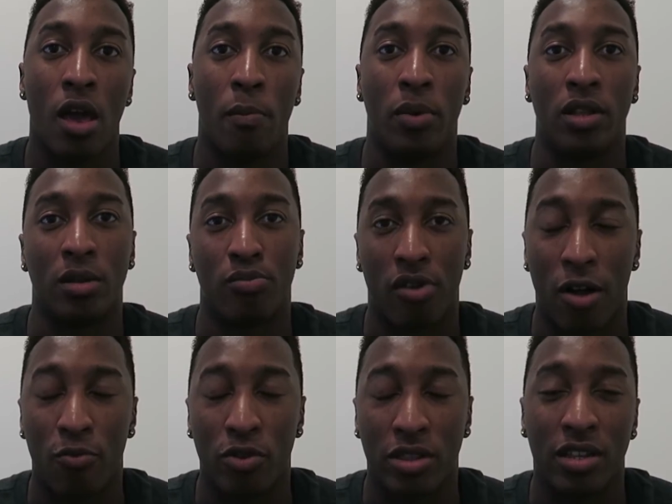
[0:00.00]
But the
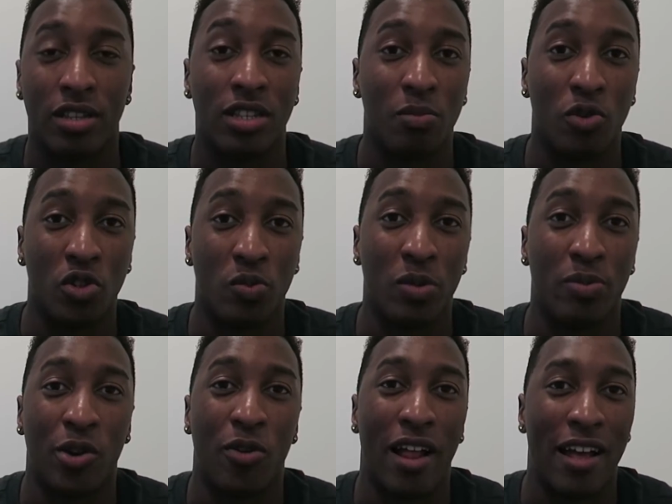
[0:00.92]
problem with this is most
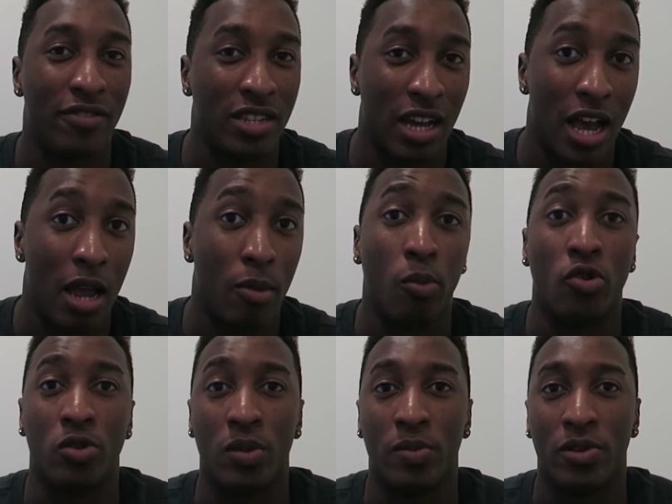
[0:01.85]
people don't have time, or
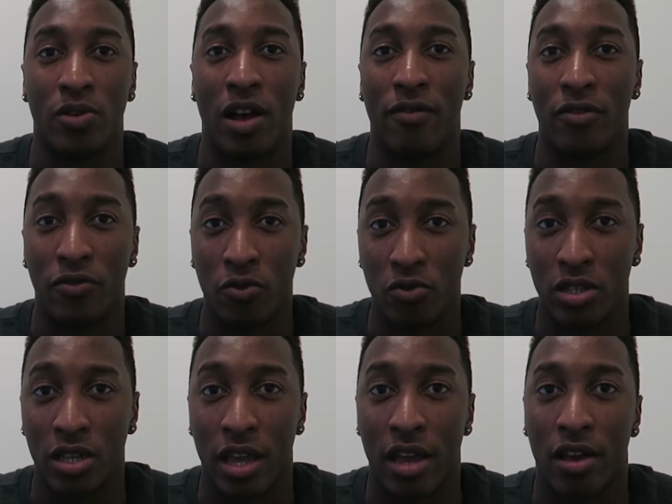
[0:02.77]
most people don't have a food
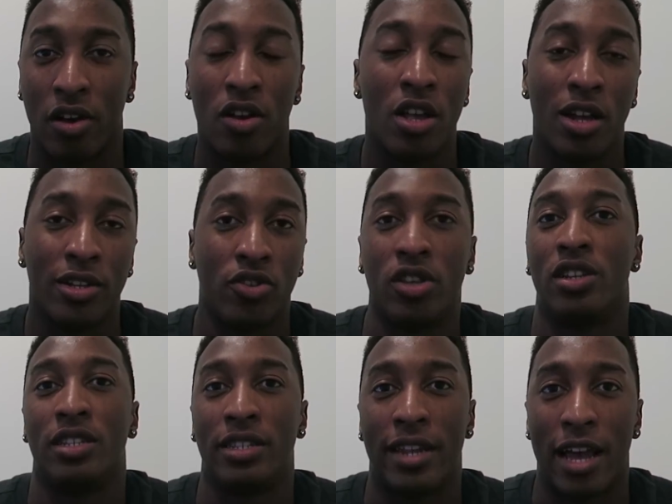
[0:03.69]
scale, so they
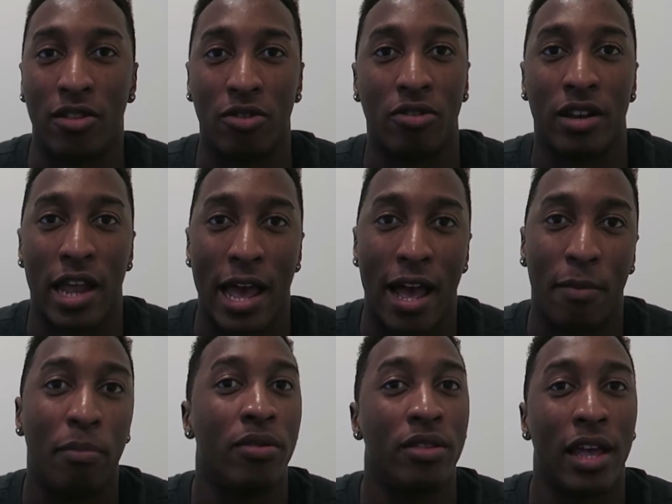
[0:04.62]
just download an
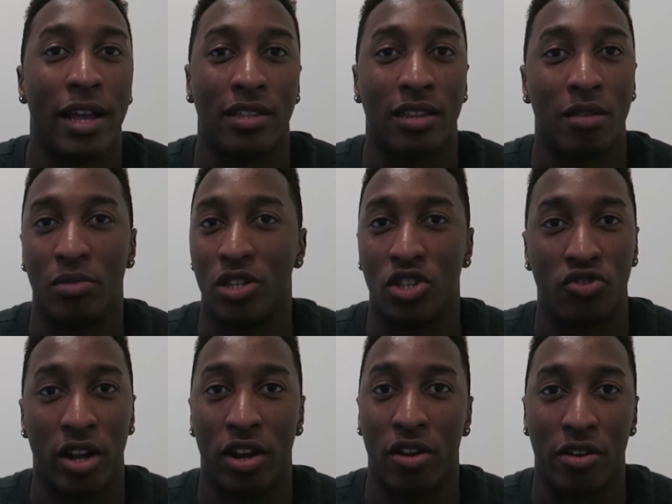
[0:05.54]
app that can be
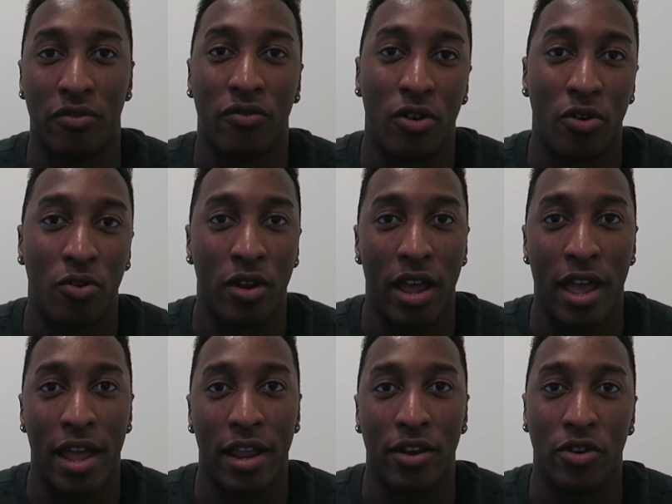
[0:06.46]
straight on your phone
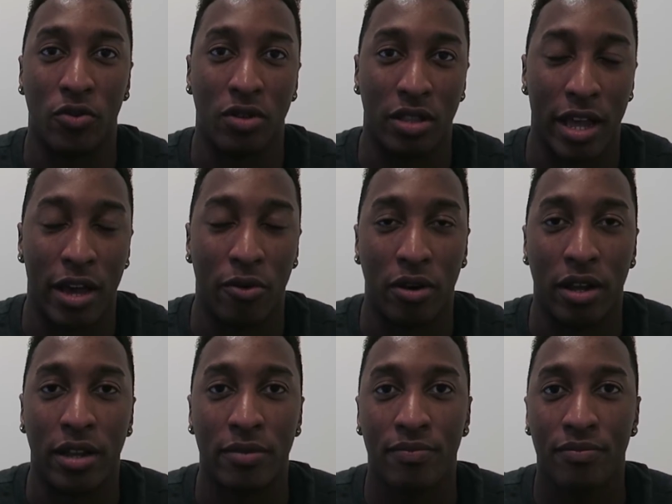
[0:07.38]
and do it that way.